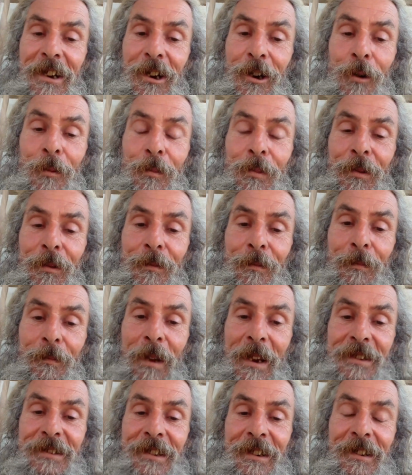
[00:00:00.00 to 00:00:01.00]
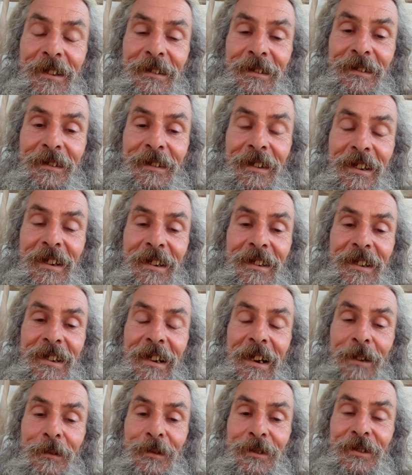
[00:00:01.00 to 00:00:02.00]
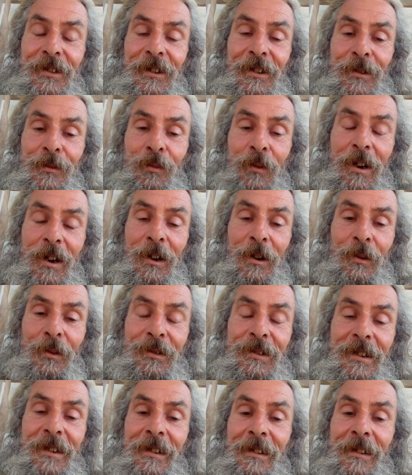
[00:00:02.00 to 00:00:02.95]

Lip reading: cope better in the outside world,